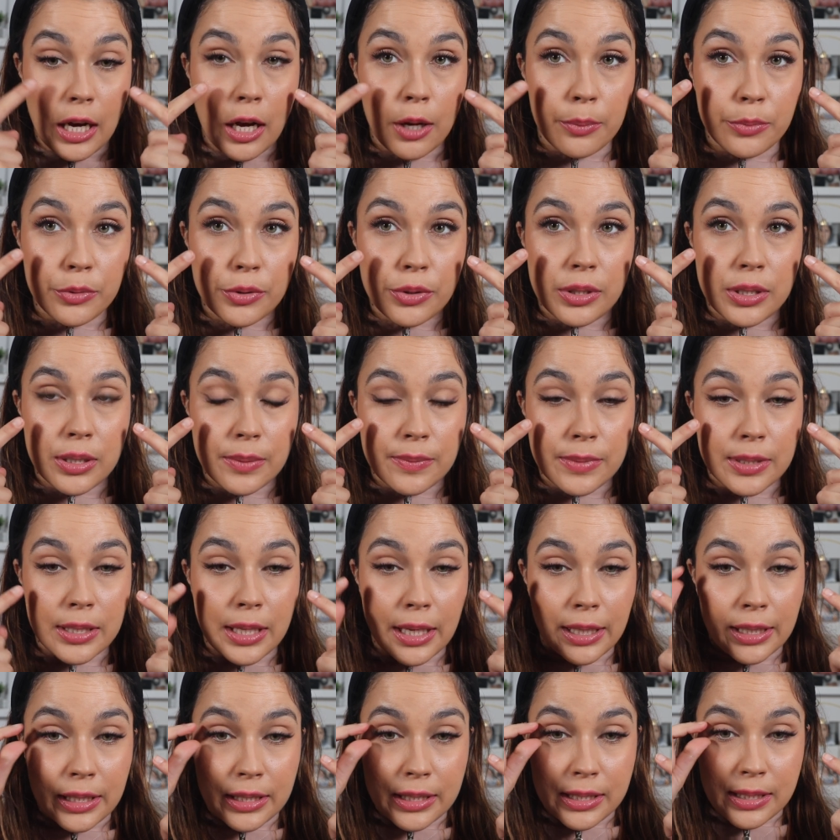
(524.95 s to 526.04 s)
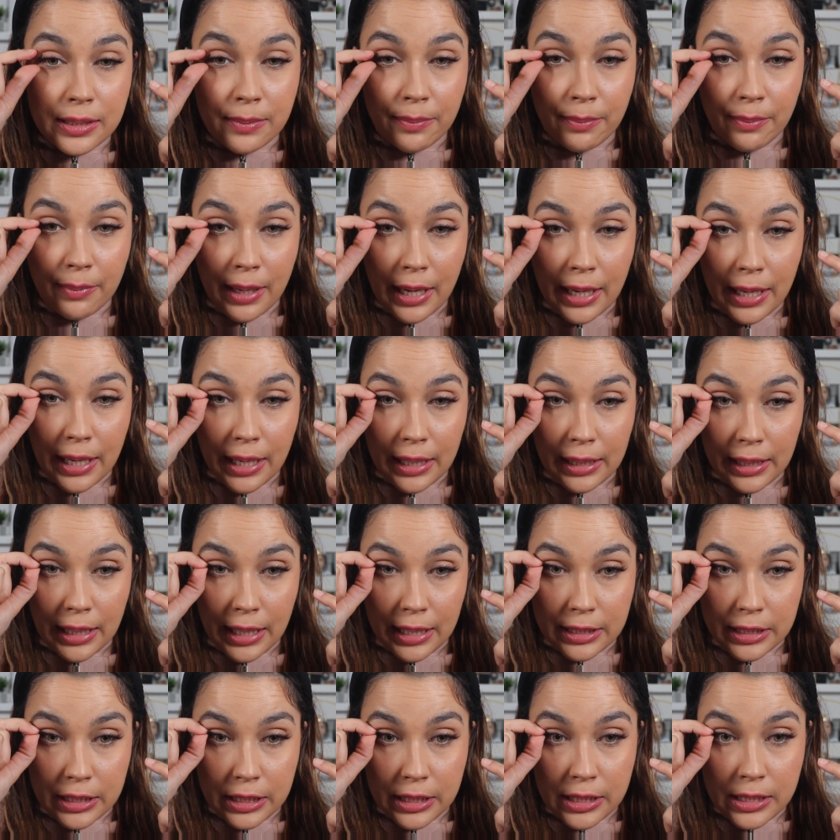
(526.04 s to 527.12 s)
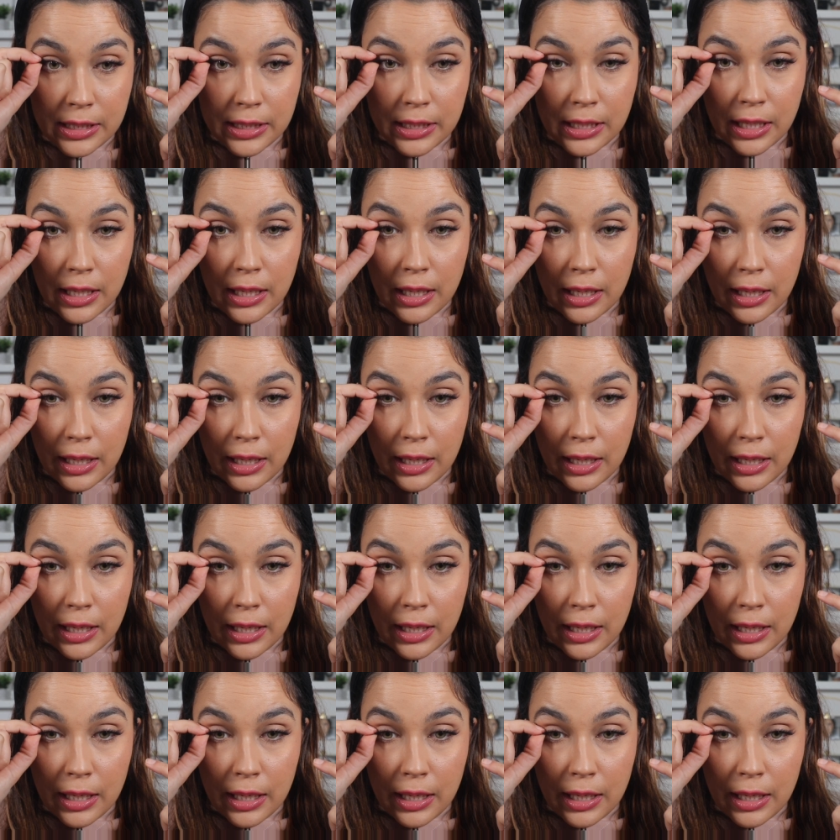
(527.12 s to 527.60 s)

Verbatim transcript: almost seems like it's my eyelashes